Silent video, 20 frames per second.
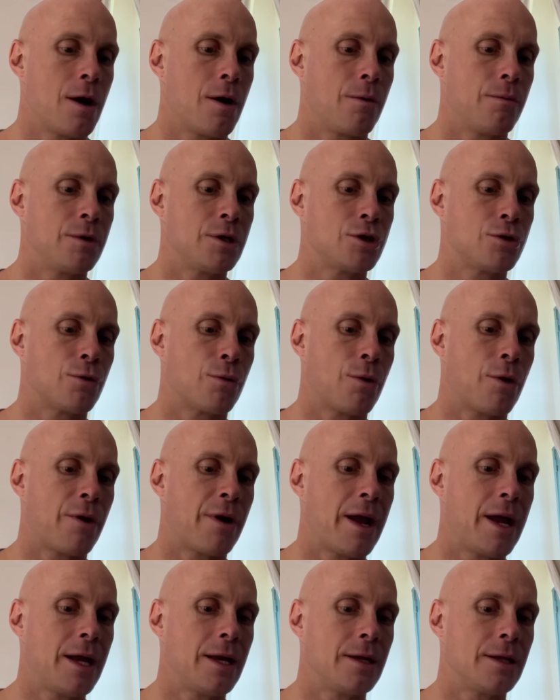with
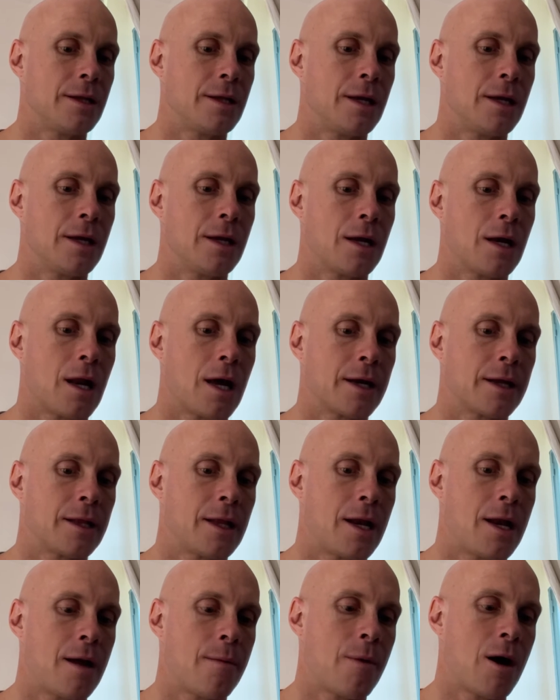sovereignty like the
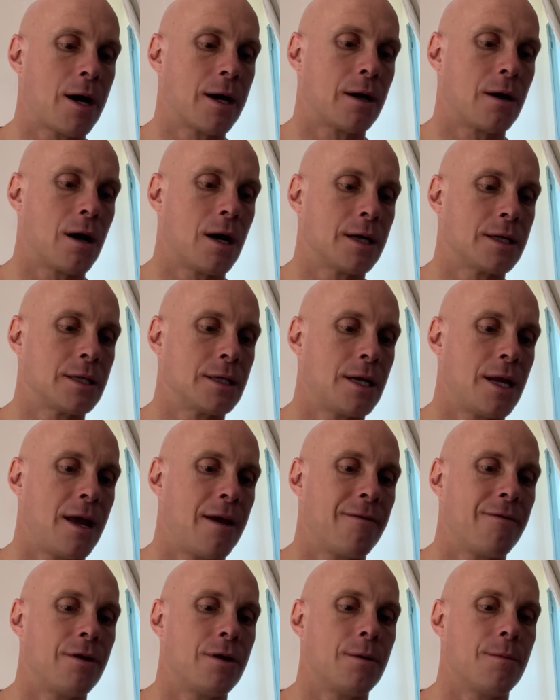demigods in
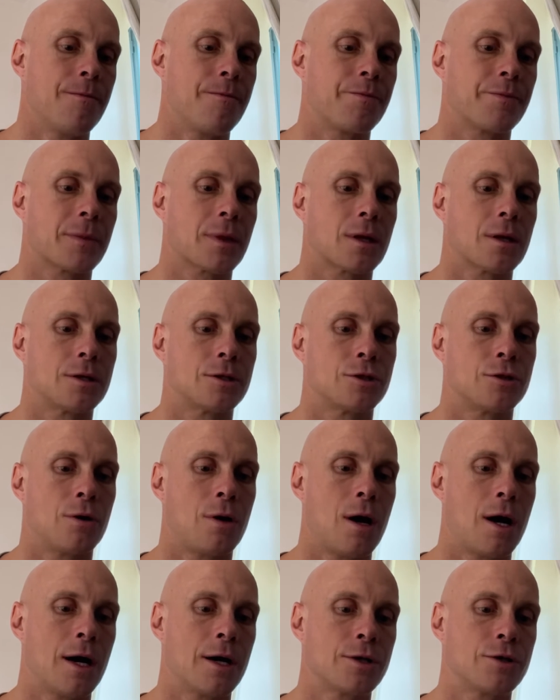heaven. So
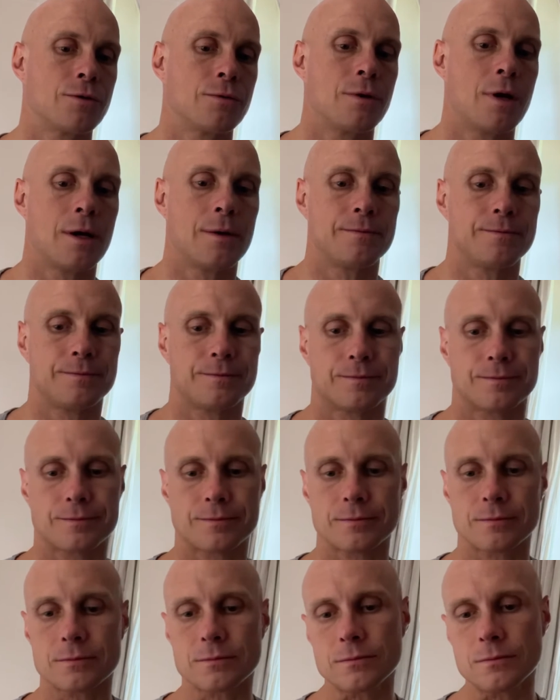Arjuna,
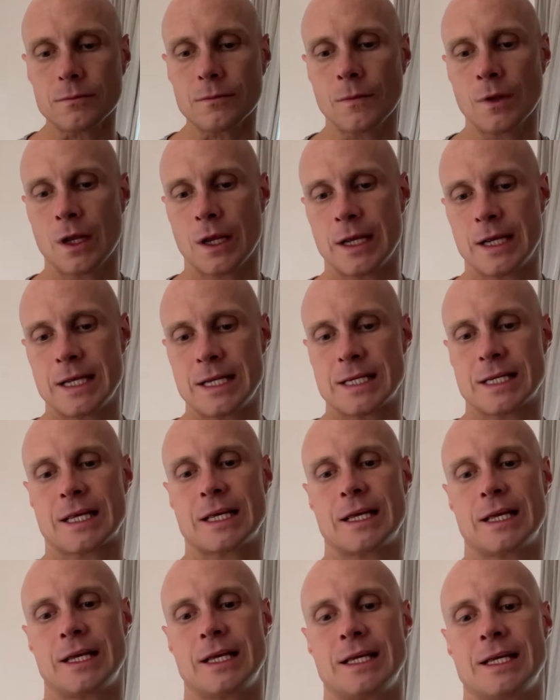is,
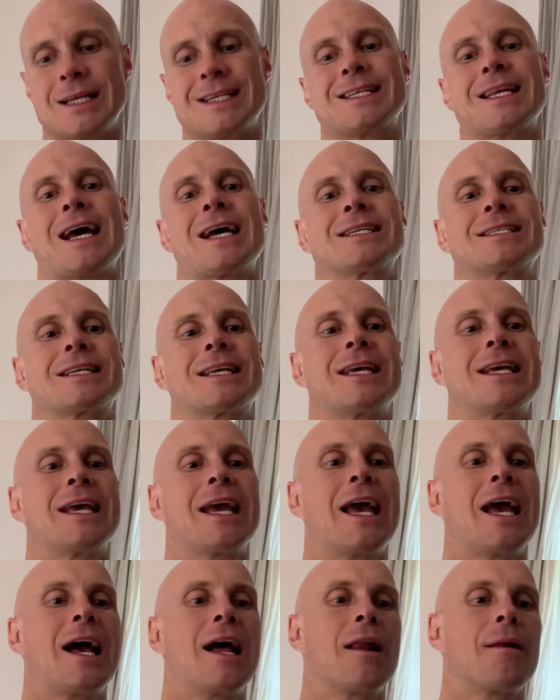is asking
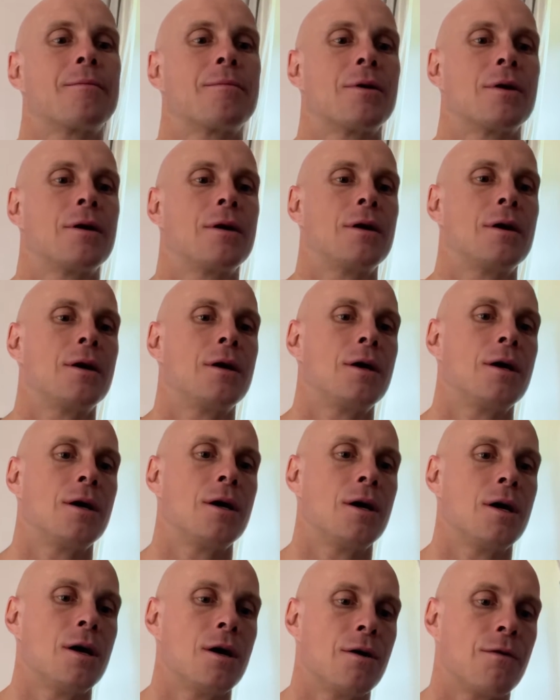help
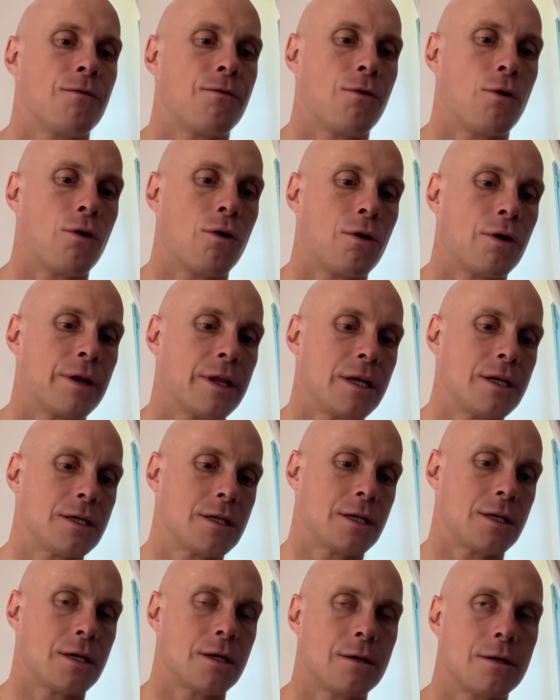for
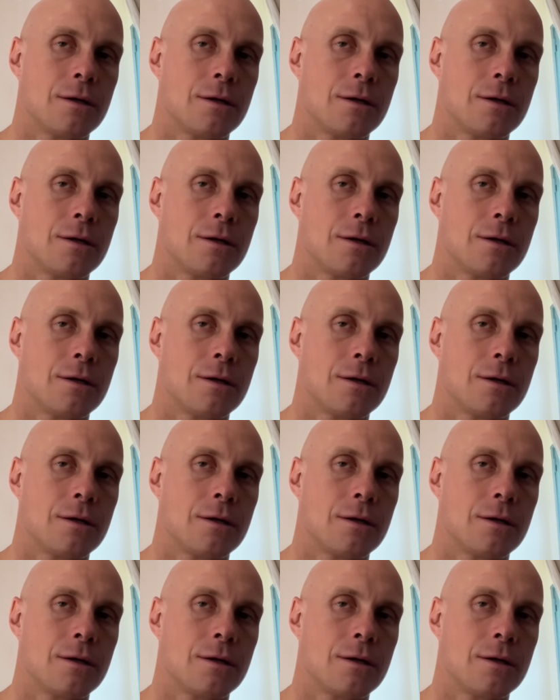this